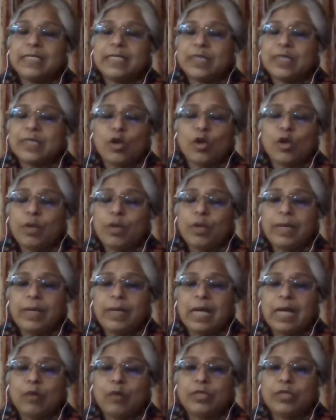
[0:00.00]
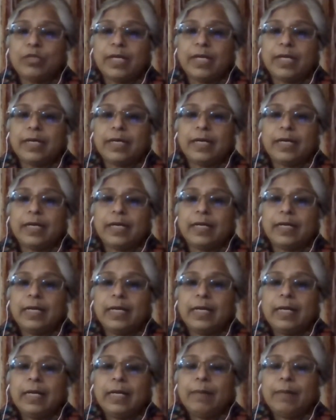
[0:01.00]
These are all my loud thinking,
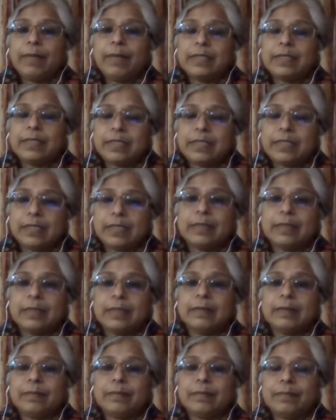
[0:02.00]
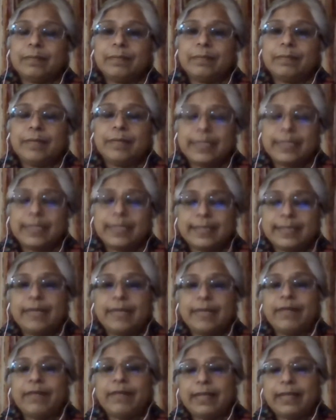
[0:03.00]
but let's
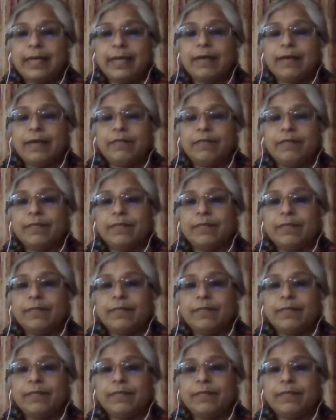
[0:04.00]
see when they give.